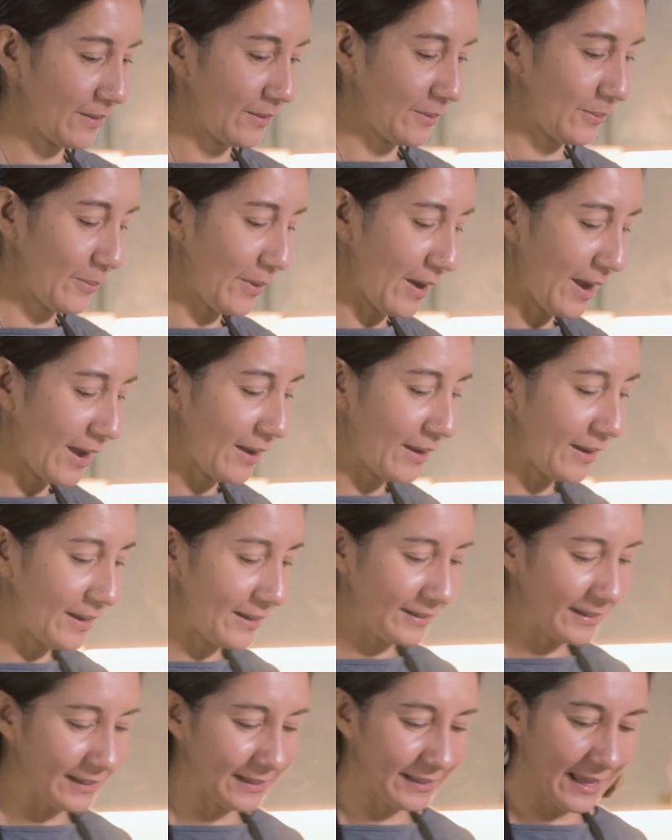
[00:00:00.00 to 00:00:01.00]
Wow,
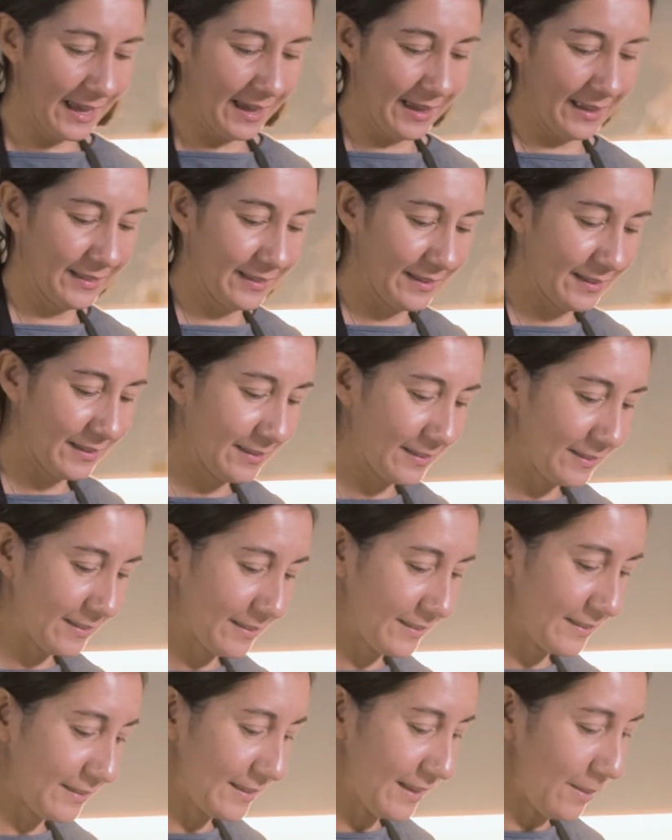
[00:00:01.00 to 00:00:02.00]
look at that.
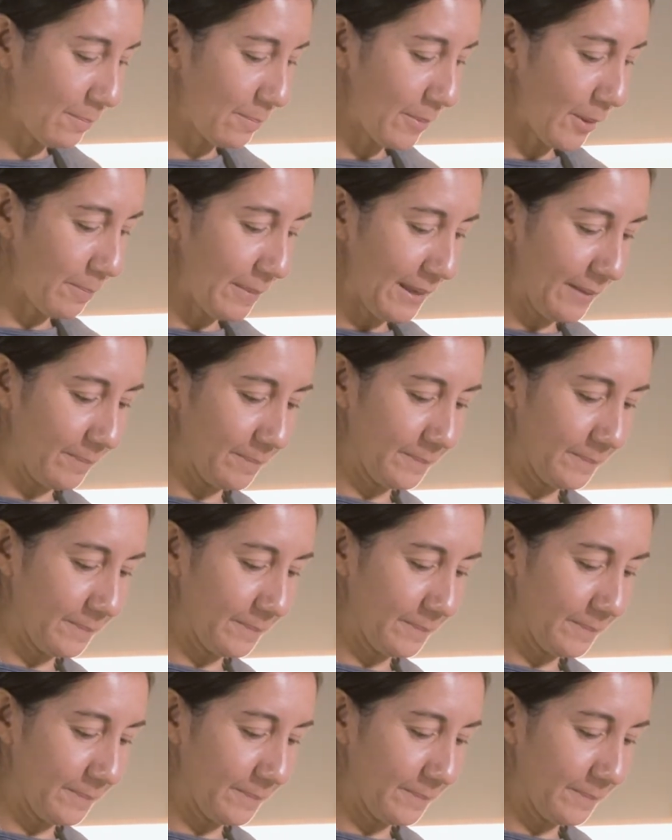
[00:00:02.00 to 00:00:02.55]
They're popping.